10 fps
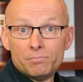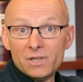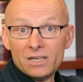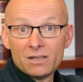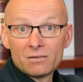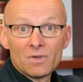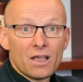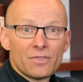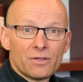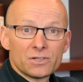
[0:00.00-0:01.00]
meaning
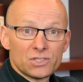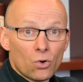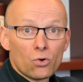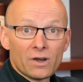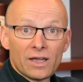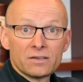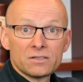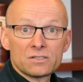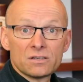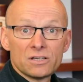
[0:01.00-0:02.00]
there is no client
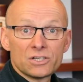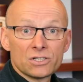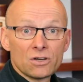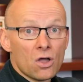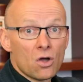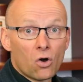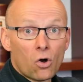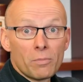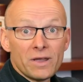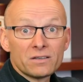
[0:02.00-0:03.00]
installation
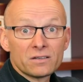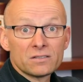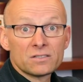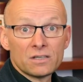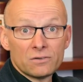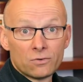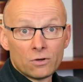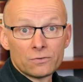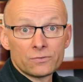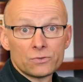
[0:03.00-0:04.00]
or maintenance
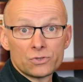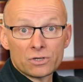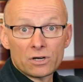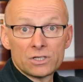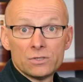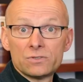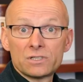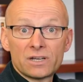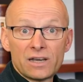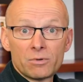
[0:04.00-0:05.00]
involved to start
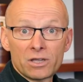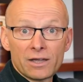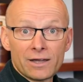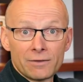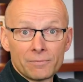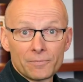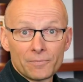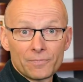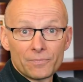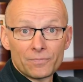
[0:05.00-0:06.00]
using Dynamic AI.
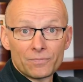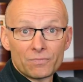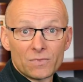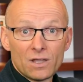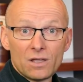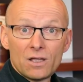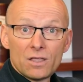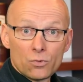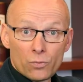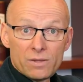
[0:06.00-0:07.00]

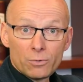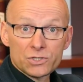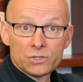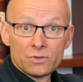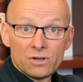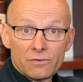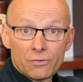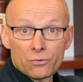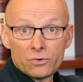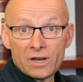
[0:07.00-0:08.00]
The reports you deliver
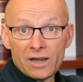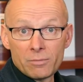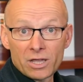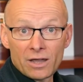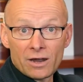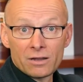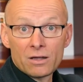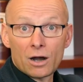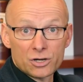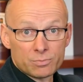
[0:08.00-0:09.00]
through Dynamic AI
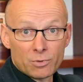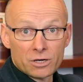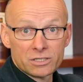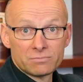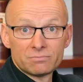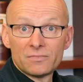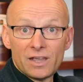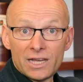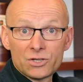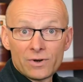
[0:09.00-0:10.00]
are smart,
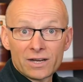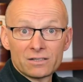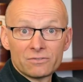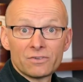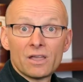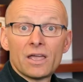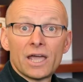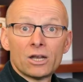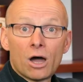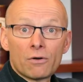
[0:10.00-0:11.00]
interactive,
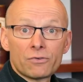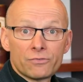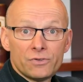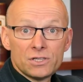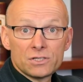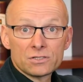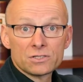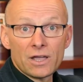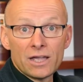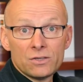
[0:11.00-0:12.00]
and offer
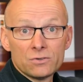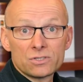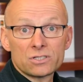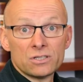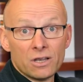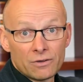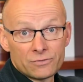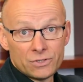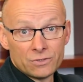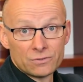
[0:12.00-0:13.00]
features end users love
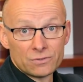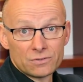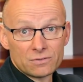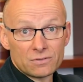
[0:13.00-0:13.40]
to use.